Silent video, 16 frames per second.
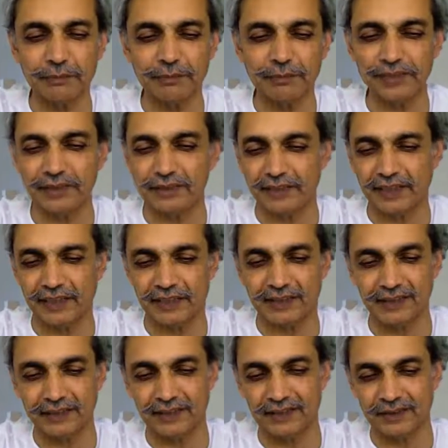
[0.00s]

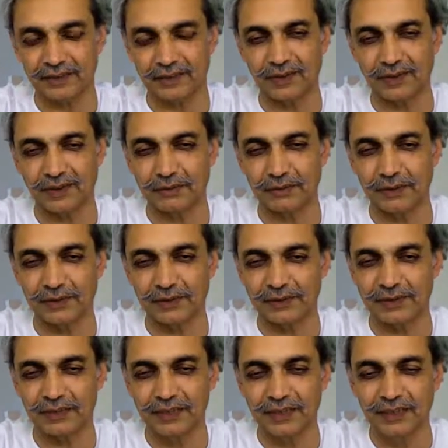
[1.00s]
record is all about.
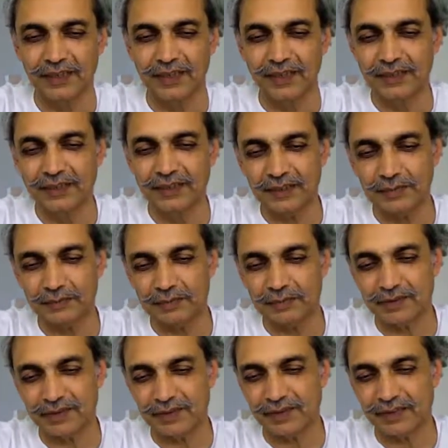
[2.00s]
Taped
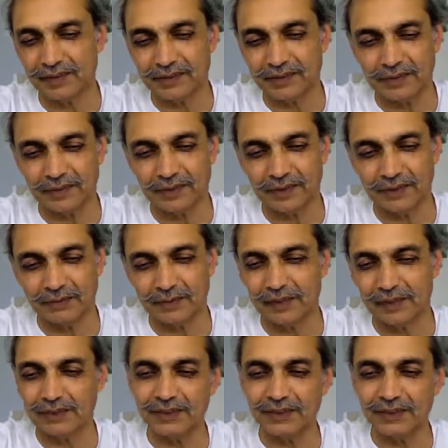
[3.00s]
record is all about.